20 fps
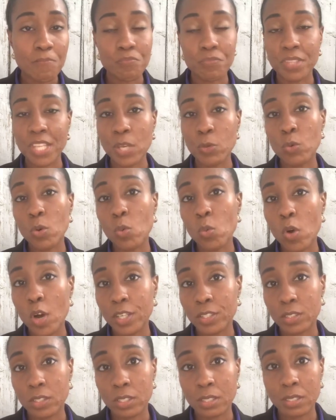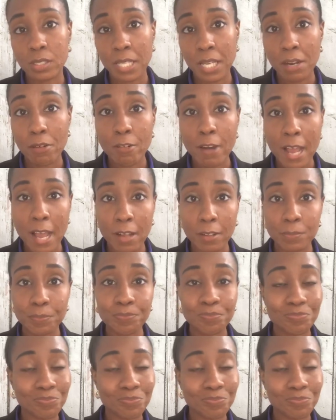they will want to stay around